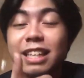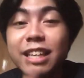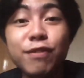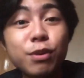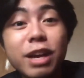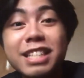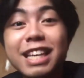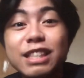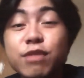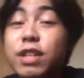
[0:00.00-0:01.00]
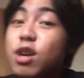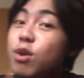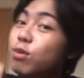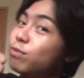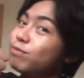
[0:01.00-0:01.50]
If you guys like this
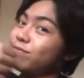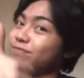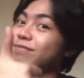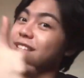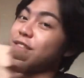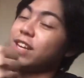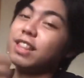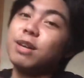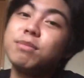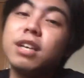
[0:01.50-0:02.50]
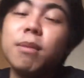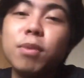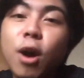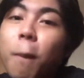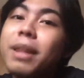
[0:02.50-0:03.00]
video, give it a thumbs up.
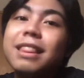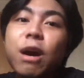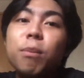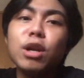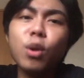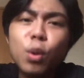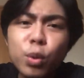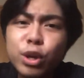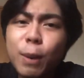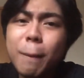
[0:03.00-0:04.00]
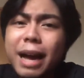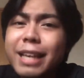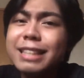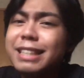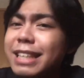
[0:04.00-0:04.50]
Comment down below who your
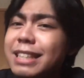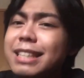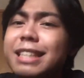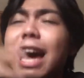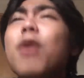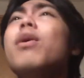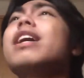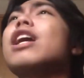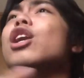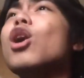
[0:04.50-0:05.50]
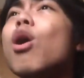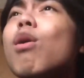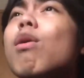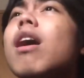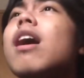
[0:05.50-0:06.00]
bias is, because I want to
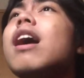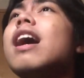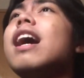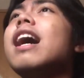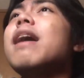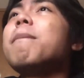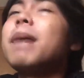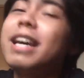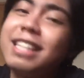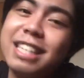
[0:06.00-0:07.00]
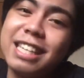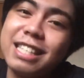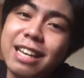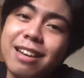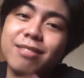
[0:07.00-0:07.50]
know. Mine is
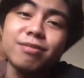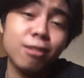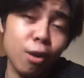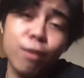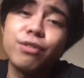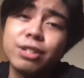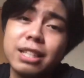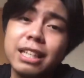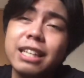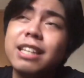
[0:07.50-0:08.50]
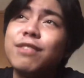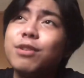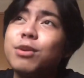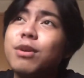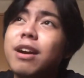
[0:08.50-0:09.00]
Lisa, obviously, if
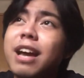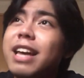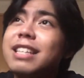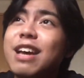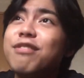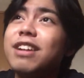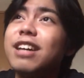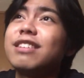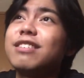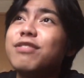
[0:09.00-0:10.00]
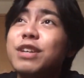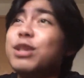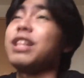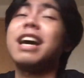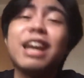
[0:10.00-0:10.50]
you guys have not
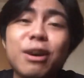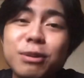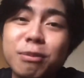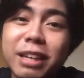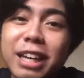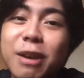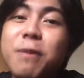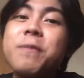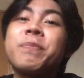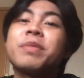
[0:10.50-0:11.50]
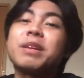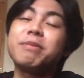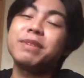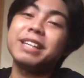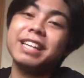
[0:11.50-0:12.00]
figured that out by now.
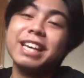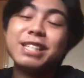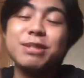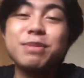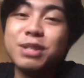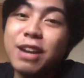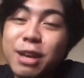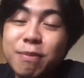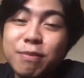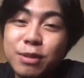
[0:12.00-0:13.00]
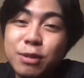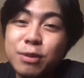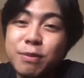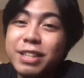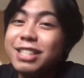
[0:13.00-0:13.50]
But again, subscribe
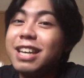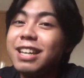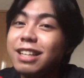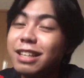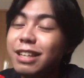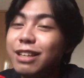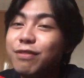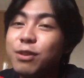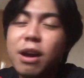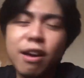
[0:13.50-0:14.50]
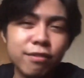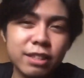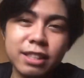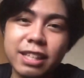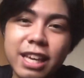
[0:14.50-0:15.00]
to my channel if you
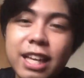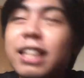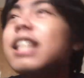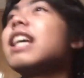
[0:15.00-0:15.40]
haven't yet.